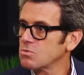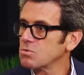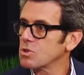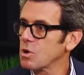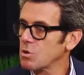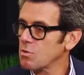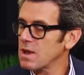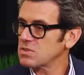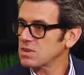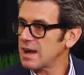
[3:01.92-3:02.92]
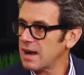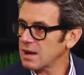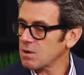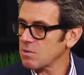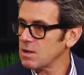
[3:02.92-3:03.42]
lower rents into
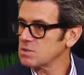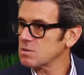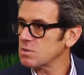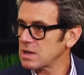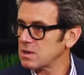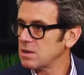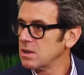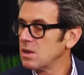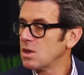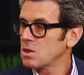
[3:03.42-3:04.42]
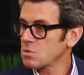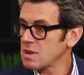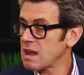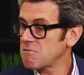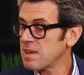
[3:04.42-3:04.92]
higher rents, and we can
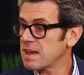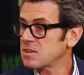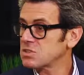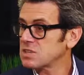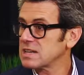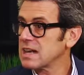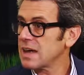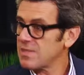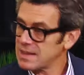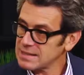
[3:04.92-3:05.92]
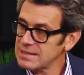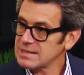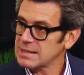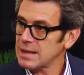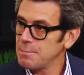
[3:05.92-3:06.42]
create vacancy and then
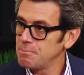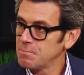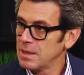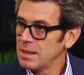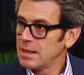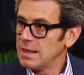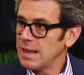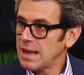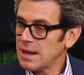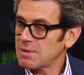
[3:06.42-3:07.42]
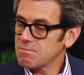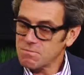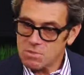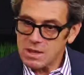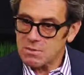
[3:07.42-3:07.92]
lease it up. And
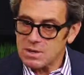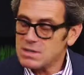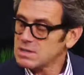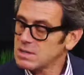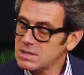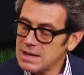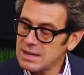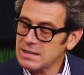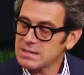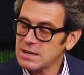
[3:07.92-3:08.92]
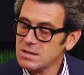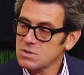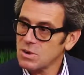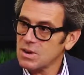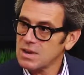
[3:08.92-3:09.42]
really, we just intend to stick
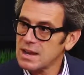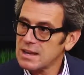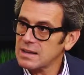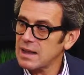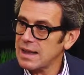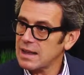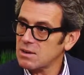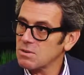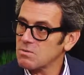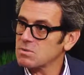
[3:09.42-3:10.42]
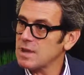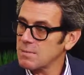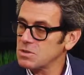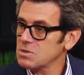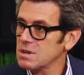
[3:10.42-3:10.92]
to our knitting and
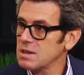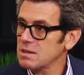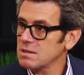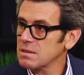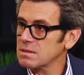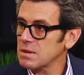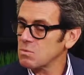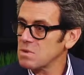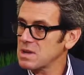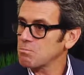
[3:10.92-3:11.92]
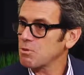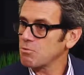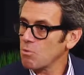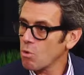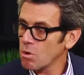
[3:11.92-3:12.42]
demonstrate that we can
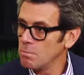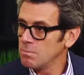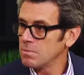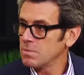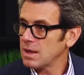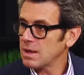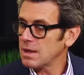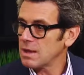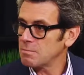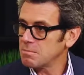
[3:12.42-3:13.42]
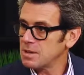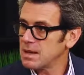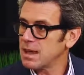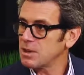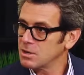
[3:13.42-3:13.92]
perform and
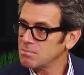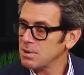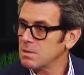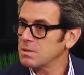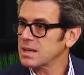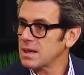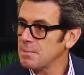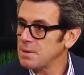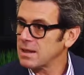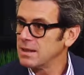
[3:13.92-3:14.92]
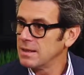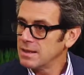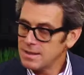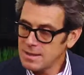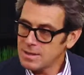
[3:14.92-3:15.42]
be a good public company. And